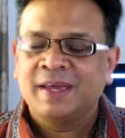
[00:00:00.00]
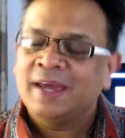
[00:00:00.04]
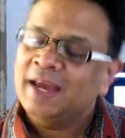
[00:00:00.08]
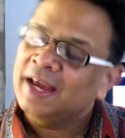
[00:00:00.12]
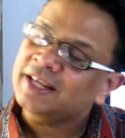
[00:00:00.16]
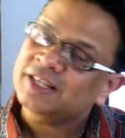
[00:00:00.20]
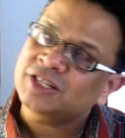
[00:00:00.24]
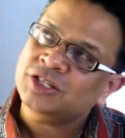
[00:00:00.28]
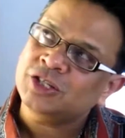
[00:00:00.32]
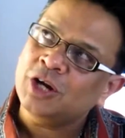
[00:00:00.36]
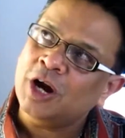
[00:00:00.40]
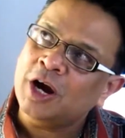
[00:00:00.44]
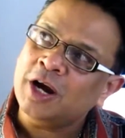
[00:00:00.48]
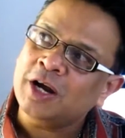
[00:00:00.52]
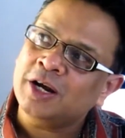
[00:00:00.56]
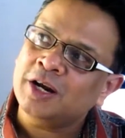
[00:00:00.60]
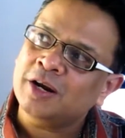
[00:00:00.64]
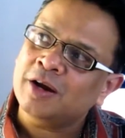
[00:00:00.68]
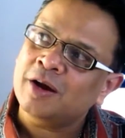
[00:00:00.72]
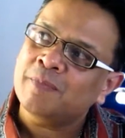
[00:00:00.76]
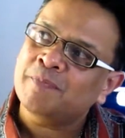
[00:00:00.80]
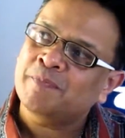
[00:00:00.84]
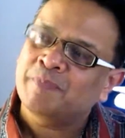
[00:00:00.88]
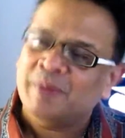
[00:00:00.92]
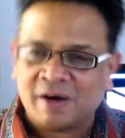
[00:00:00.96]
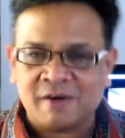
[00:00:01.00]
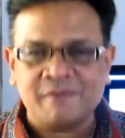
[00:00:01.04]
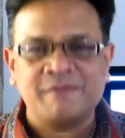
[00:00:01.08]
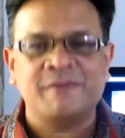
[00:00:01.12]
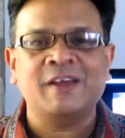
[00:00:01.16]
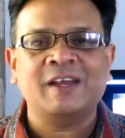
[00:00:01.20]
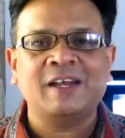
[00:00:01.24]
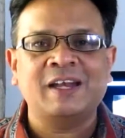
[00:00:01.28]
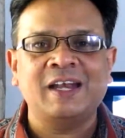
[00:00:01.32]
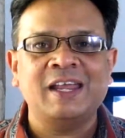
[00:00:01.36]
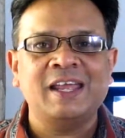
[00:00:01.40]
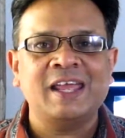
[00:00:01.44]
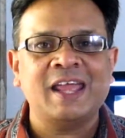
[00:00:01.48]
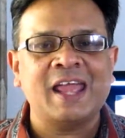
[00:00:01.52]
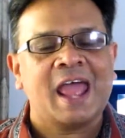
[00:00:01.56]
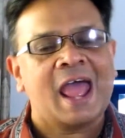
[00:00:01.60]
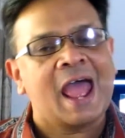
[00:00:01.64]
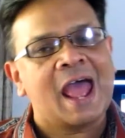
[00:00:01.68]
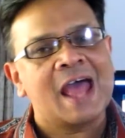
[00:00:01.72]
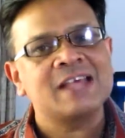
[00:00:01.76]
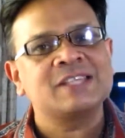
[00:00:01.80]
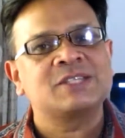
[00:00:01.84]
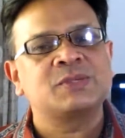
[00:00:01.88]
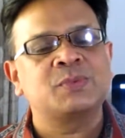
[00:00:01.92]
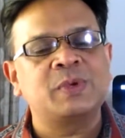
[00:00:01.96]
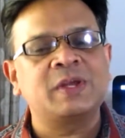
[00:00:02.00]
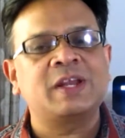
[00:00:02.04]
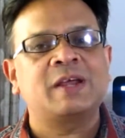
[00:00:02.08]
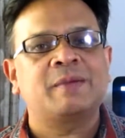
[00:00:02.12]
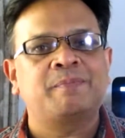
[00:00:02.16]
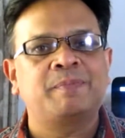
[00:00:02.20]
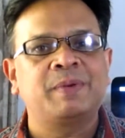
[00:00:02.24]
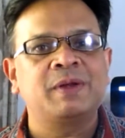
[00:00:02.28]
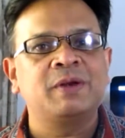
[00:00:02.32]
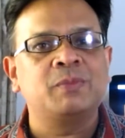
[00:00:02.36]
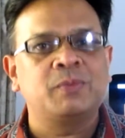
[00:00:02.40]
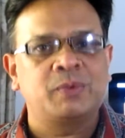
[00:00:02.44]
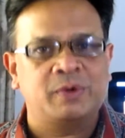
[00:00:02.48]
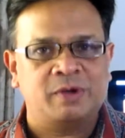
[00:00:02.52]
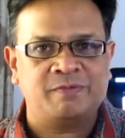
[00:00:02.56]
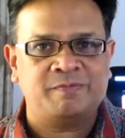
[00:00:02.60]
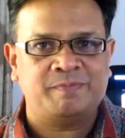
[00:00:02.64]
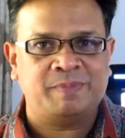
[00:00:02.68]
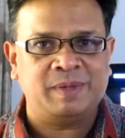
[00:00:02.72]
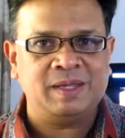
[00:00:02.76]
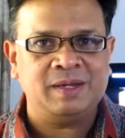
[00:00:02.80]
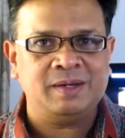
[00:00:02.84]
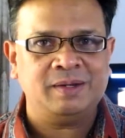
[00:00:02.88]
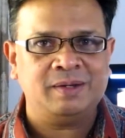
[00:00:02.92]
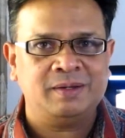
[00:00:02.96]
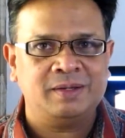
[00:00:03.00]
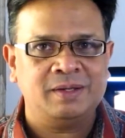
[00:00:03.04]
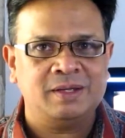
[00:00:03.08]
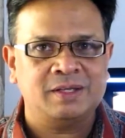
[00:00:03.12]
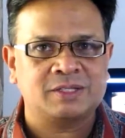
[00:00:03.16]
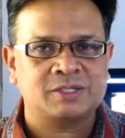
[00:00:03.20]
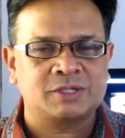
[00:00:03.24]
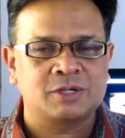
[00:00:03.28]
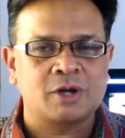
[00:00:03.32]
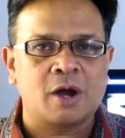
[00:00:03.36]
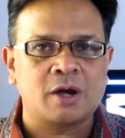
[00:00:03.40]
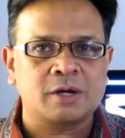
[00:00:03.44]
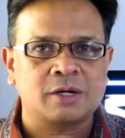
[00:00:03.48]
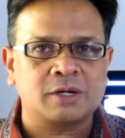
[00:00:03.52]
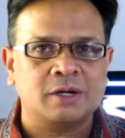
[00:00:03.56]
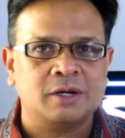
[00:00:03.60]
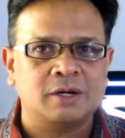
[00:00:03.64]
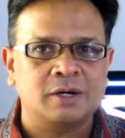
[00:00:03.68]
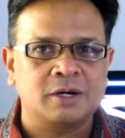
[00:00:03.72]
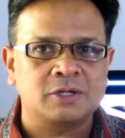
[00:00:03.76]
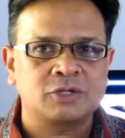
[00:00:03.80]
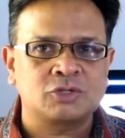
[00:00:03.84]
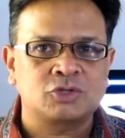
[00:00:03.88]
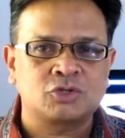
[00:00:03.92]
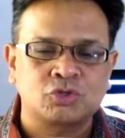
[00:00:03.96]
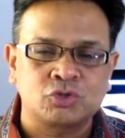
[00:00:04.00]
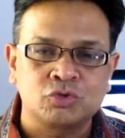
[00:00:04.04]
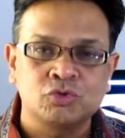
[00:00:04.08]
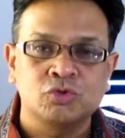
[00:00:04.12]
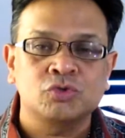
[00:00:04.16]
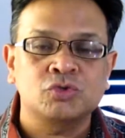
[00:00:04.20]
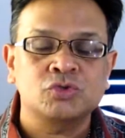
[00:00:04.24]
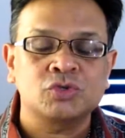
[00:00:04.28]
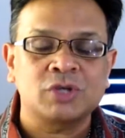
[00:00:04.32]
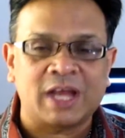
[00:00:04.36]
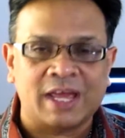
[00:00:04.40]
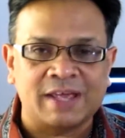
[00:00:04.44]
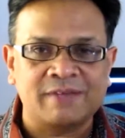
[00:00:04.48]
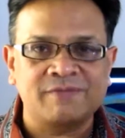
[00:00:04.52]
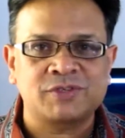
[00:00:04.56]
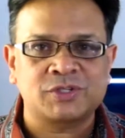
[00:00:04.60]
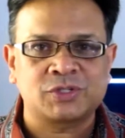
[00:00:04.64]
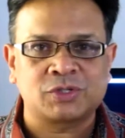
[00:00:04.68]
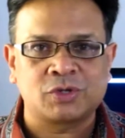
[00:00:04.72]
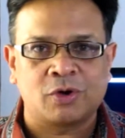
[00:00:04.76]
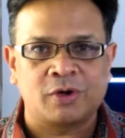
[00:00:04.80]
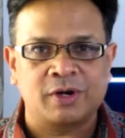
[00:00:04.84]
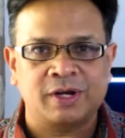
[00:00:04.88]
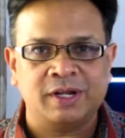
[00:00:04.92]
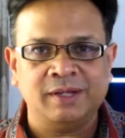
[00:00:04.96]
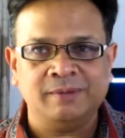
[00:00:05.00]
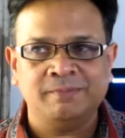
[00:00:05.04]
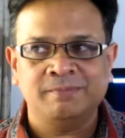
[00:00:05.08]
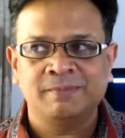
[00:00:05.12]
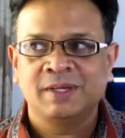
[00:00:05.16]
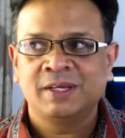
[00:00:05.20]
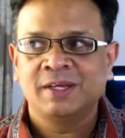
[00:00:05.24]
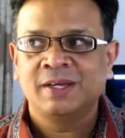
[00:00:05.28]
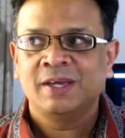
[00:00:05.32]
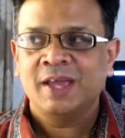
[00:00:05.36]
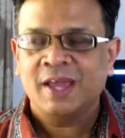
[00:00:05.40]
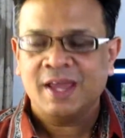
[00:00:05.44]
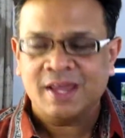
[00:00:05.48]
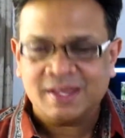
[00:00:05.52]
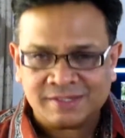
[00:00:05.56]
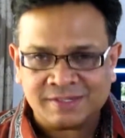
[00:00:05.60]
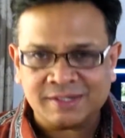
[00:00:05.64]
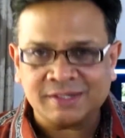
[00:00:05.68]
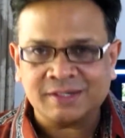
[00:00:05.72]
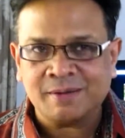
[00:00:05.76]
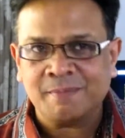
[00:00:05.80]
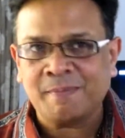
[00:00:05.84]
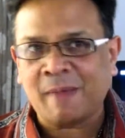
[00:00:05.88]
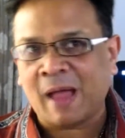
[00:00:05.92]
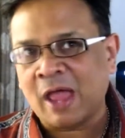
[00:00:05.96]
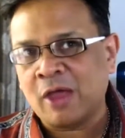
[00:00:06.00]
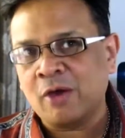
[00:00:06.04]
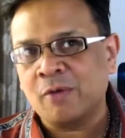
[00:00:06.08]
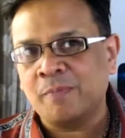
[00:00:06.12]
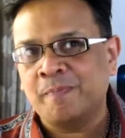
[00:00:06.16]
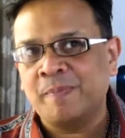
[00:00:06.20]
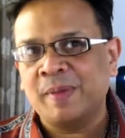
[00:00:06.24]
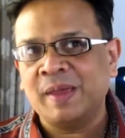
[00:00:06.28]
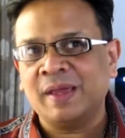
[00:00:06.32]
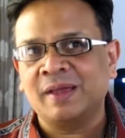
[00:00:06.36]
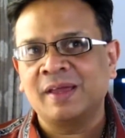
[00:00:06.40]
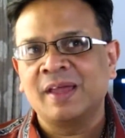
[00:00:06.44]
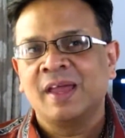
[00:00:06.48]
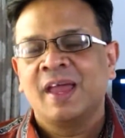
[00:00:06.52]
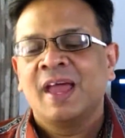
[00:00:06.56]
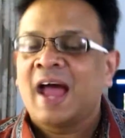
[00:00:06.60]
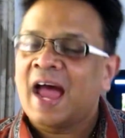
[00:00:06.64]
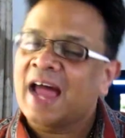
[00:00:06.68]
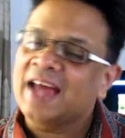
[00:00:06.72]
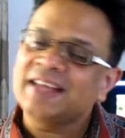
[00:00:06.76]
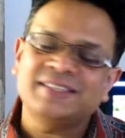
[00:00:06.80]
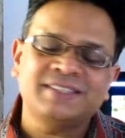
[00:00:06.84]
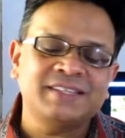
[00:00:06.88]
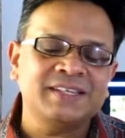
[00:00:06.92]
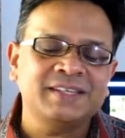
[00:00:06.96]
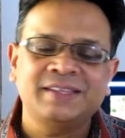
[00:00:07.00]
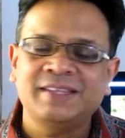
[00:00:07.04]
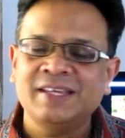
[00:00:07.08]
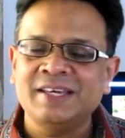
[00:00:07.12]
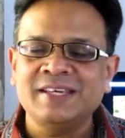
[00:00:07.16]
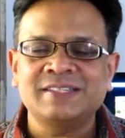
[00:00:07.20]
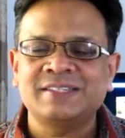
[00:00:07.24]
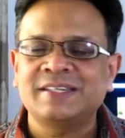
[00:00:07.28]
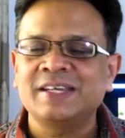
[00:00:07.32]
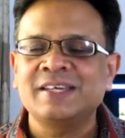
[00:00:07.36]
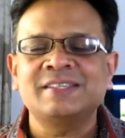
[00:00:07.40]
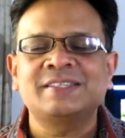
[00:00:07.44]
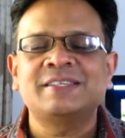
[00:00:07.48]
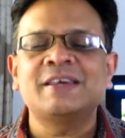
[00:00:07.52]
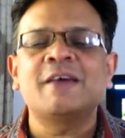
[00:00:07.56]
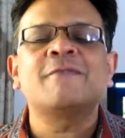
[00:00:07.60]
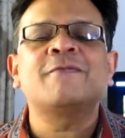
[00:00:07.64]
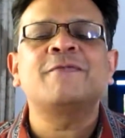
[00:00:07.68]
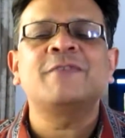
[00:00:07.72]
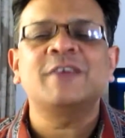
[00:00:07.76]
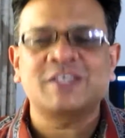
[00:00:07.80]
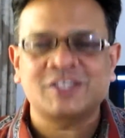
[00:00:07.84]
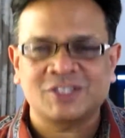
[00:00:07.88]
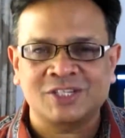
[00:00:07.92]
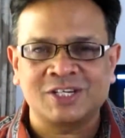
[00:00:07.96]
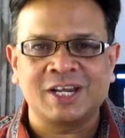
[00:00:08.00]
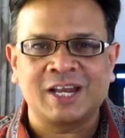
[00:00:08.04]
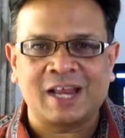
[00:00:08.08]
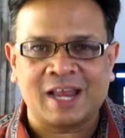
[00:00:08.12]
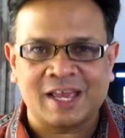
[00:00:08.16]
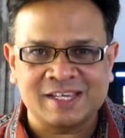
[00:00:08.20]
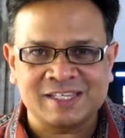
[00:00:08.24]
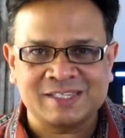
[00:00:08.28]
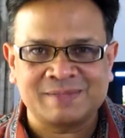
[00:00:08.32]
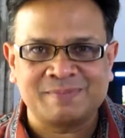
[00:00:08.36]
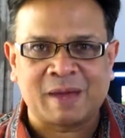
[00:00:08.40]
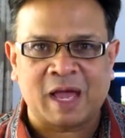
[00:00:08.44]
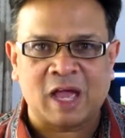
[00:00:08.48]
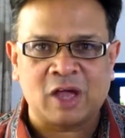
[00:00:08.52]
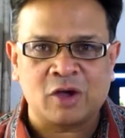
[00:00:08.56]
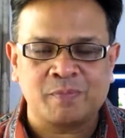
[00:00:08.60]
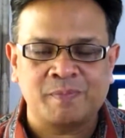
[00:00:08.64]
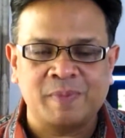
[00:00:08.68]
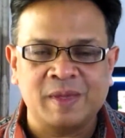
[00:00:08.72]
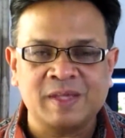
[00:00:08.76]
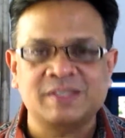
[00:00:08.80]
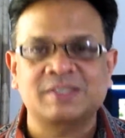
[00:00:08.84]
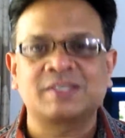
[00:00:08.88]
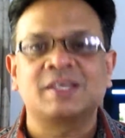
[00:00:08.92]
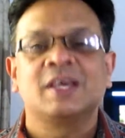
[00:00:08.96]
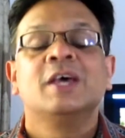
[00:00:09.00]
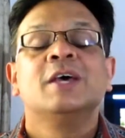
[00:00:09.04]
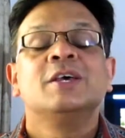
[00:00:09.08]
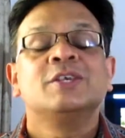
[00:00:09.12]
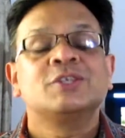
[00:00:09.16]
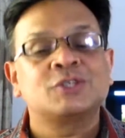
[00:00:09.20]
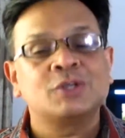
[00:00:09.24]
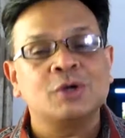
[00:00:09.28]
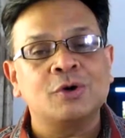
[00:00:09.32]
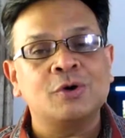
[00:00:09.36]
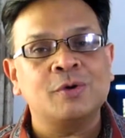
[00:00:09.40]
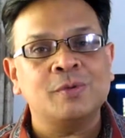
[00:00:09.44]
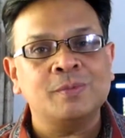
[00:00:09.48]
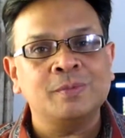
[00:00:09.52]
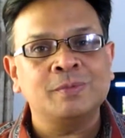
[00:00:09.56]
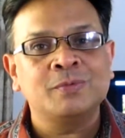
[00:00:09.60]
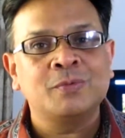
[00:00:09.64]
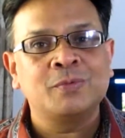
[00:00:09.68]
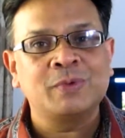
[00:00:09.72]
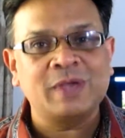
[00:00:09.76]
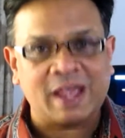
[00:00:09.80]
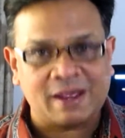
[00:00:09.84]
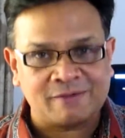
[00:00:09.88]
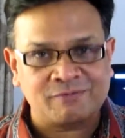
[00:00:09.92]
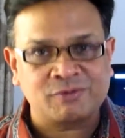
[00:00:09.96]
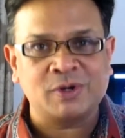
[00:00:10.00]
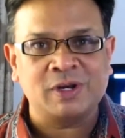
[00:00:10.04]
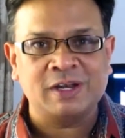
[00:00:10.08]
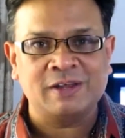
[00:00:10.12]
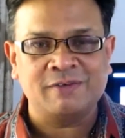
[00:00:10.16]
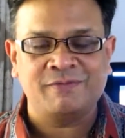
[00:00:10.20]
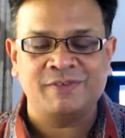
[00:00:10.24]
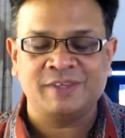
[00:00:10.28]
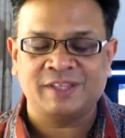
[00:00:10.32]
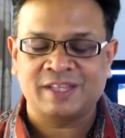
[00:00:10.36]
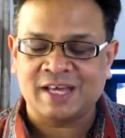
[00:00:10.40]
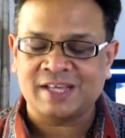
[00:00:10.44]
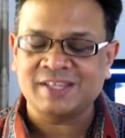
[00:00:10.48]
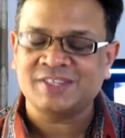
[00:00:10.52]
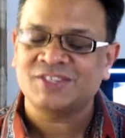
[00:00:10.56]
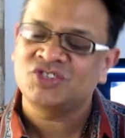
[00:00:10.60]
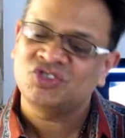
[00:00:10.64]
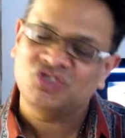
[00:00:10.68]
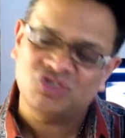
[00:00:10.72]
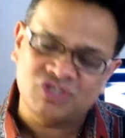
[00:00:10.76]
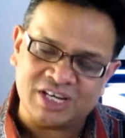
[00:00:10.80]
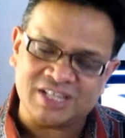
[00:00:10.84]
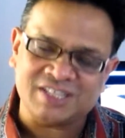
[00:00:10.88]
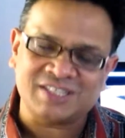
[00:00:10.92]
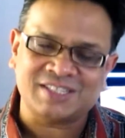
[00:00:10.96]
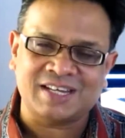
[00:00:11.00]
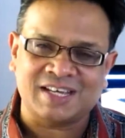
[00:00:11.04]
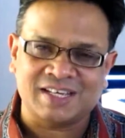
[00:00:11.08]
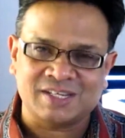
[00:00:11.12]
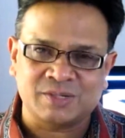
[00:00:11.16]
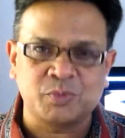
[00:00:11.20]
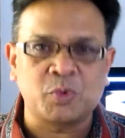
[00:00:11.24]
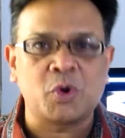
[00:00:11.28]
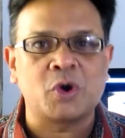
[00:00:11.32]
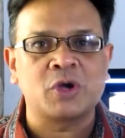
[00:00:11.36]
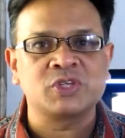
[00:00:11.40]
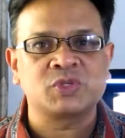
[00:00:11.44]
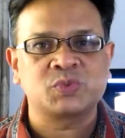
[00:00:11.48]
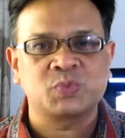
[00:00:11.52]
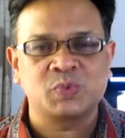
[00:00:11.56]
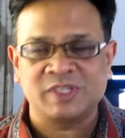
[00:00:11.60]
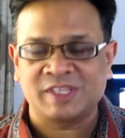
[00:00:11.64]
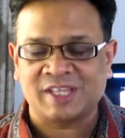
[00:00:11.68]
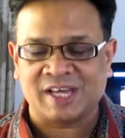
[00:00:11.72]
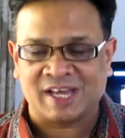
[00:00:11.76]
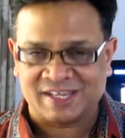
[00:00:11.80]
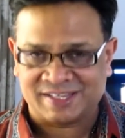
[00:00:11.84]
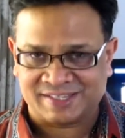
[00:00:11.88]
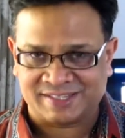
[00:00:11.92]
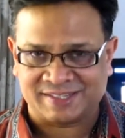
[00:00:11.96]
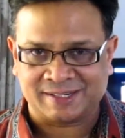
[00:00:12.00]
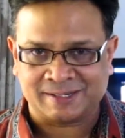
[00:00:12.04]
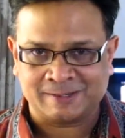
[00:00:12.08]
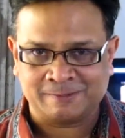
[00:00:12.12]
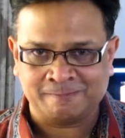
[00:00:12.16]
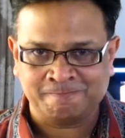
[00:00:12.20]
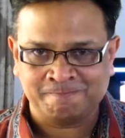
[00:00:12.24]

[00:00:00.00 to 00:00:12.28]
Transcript: It's not perfectly as Veerappan would have been, it's not a true to life story is it a biopic? I'd say these days they're fictionalized biopics. So we have to live with us just as was with Azhar